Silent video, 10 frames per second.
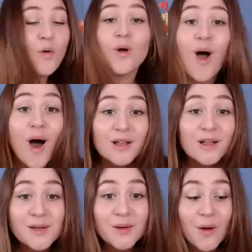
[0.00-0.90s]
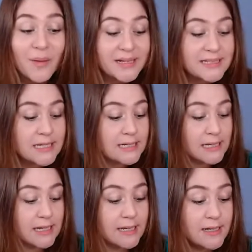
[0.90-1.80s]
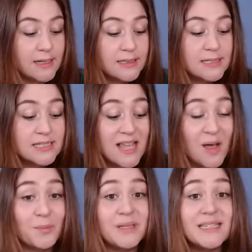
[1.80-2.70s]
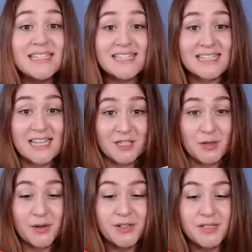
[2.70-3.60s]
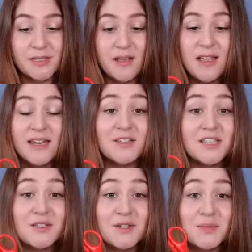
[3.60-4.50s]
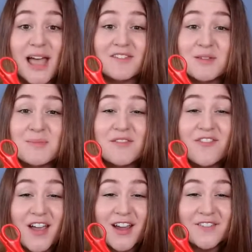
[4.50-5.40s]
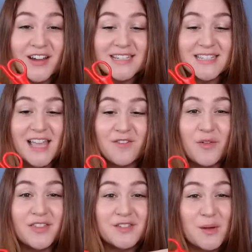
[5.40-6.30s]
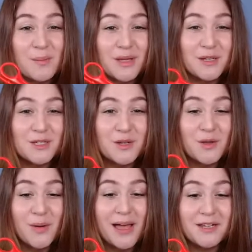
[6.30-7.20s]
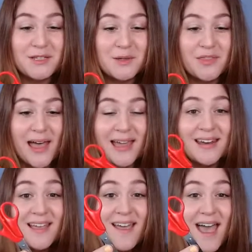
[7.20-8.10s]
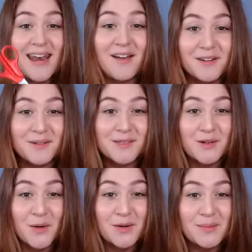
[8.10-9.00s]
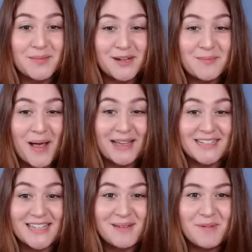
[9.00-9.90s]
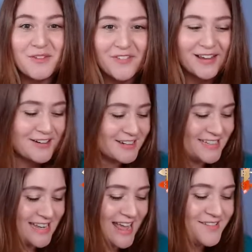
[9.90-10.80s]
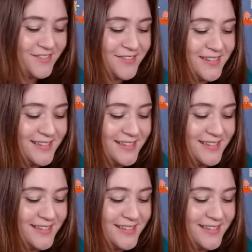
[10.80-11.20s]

We're also going to need some scissors. Now, scissors we have to be very safe with, so I'm going to show you how to do that and how to use a grown-up nearby to keep your fingers safe.